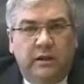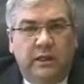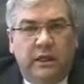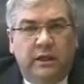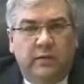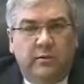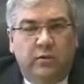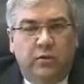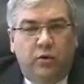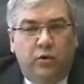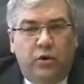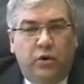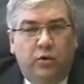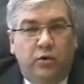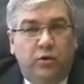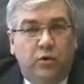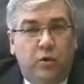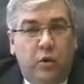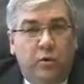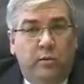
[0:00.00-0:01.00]
that an employer
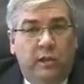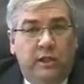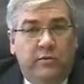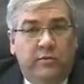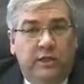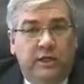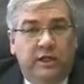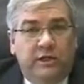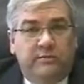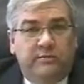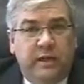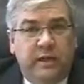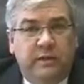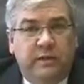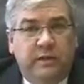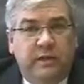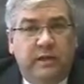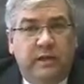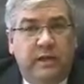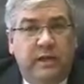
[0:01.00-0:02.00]
would normally be
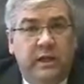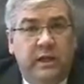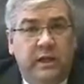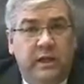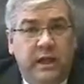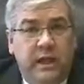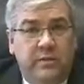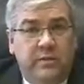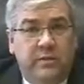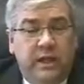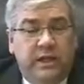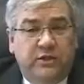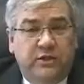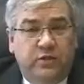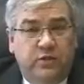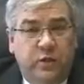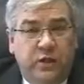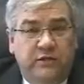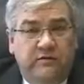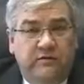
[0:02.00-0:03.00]
expected, he pays
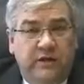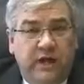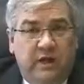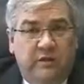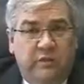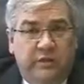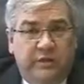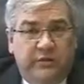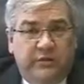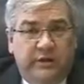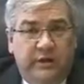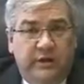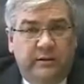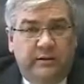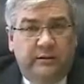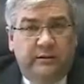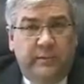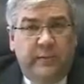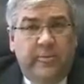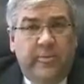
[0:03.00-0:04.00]
25%.
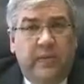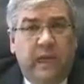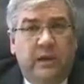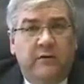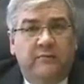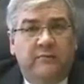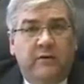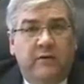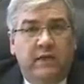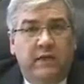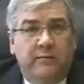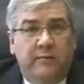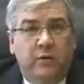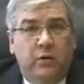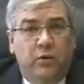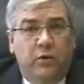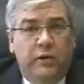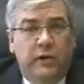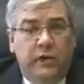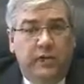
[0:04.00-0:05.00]
For the
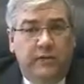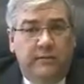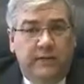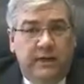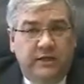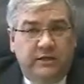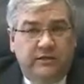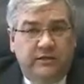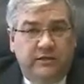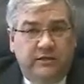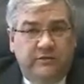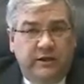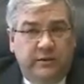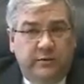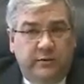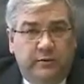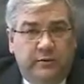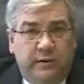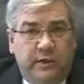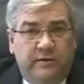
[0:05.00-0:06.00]
employee, he pays
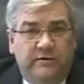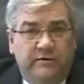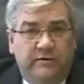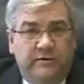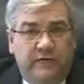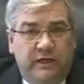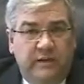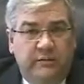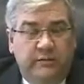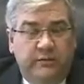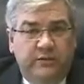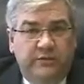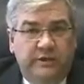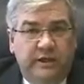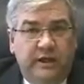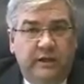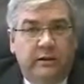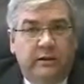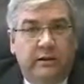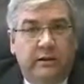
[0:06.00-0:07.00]

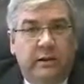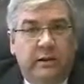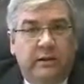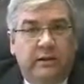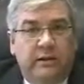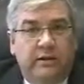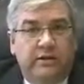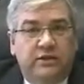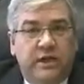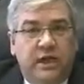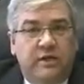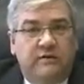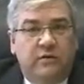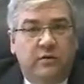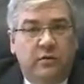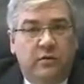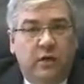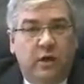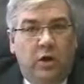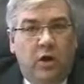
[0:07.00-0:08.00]
15%. The state of
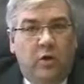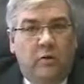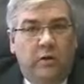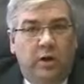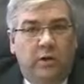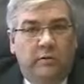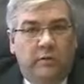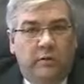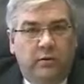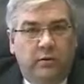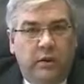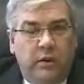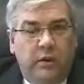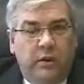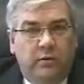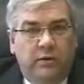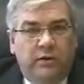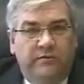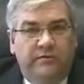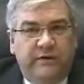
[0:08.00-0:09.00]
Oklahoma,
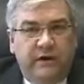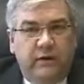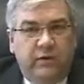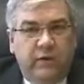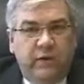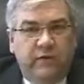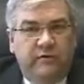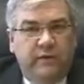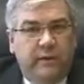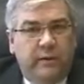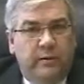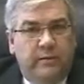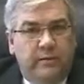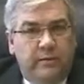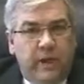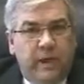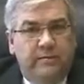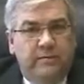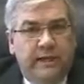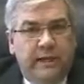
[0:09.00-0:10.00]
along with the federal government,
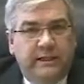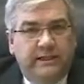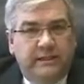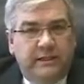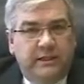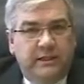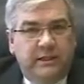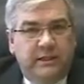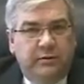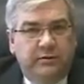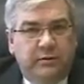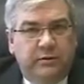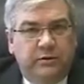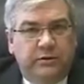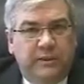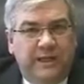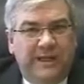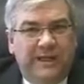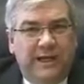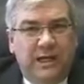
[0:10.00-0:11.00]
may pay
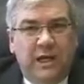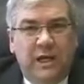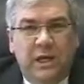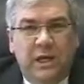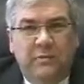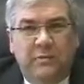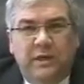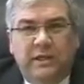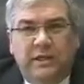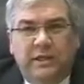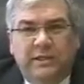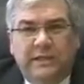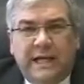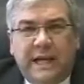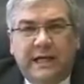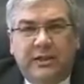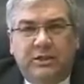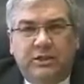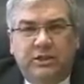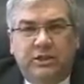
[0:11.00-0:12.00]
60%, but it is
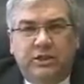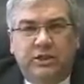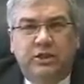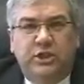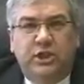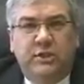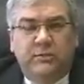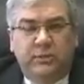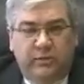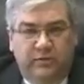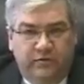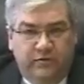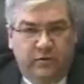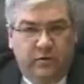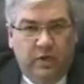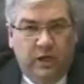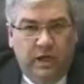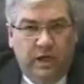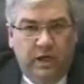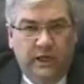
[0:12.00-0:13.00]
actually cheaper
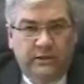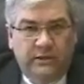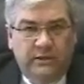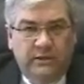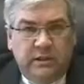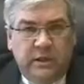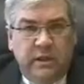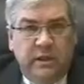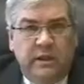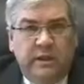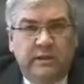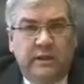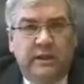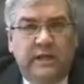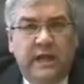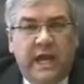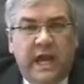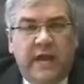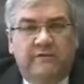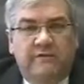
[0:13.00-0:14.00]
for us
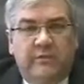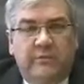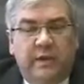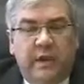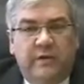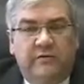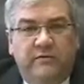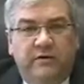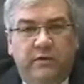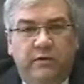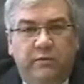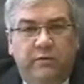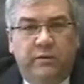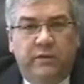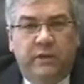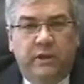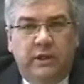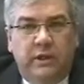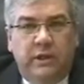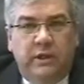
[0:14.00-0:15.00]
than to have to pay for
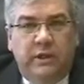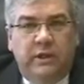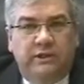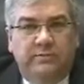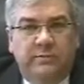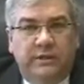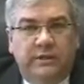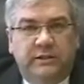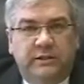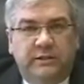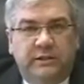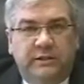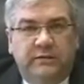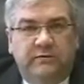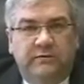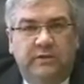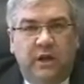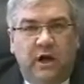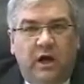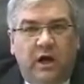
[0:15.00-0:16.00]
the expenses
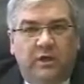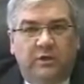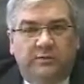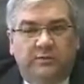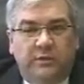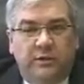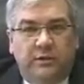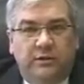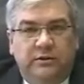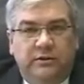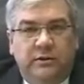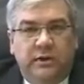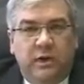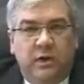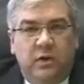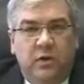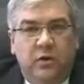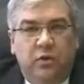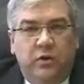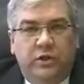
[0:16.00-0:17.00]
of the hospitals,
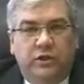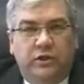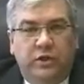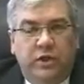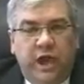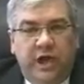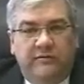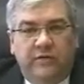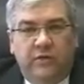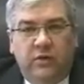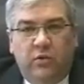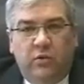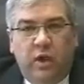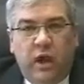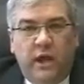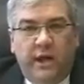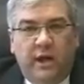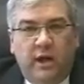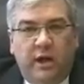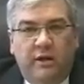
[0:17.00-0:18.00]
which are having to
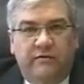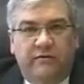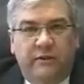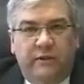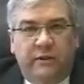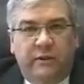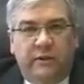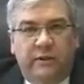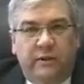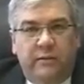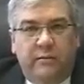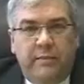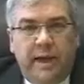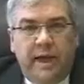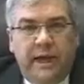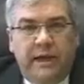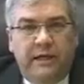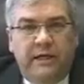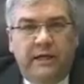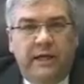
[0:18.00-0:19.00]
write off the
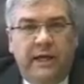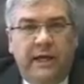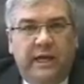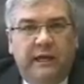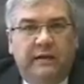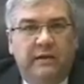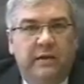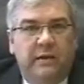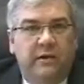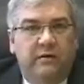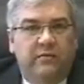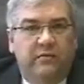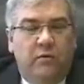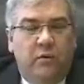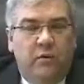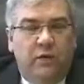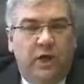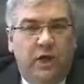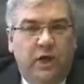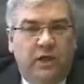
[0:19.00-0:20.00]
bad debt,
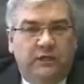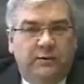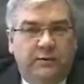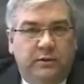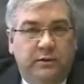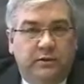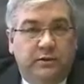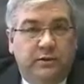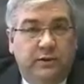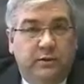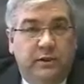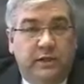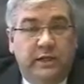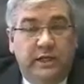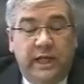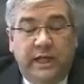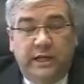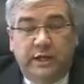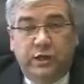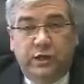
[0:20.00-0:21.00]
for the hospitals that are in
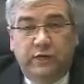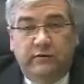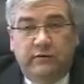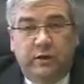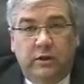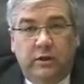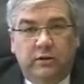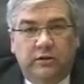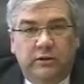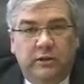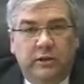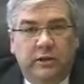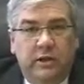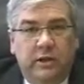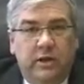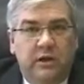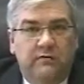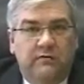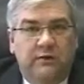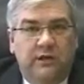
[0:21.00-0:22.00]
danger of closing,
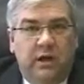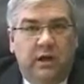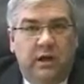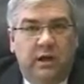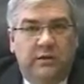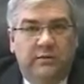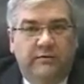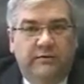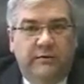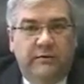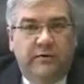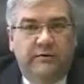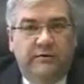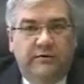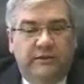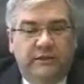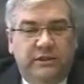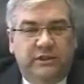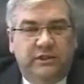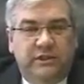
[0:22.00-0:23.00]
for the
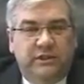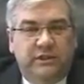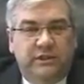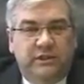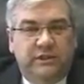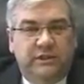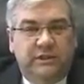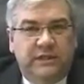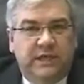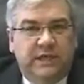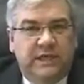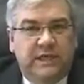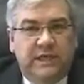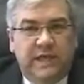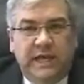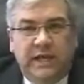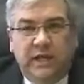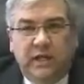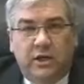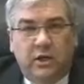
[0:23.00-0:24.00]
physicians that say that
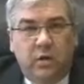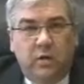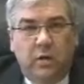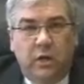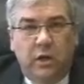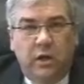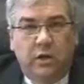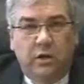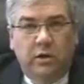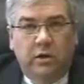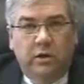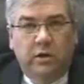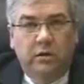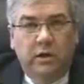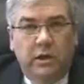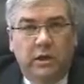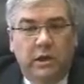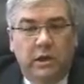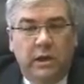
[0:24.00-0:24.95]
they can no longer